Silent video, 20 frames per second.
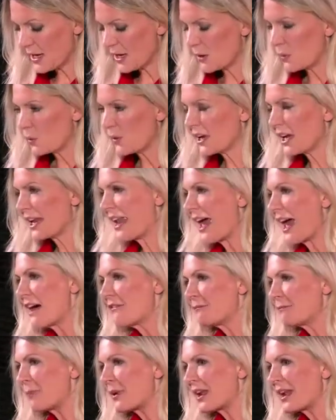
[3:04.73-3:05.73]
We're going to
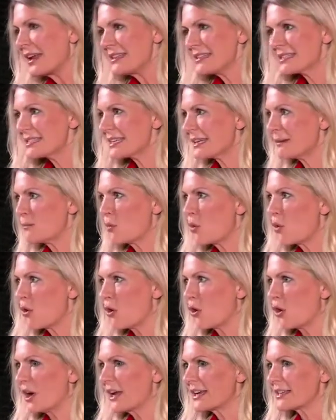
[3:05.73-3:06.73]
have plenty
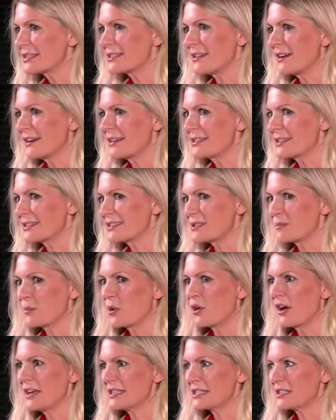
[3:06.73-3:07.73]
more exciting
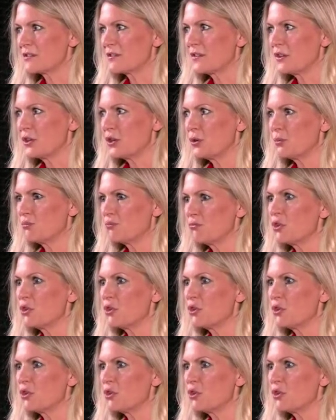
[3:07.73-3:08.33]
surprises for you,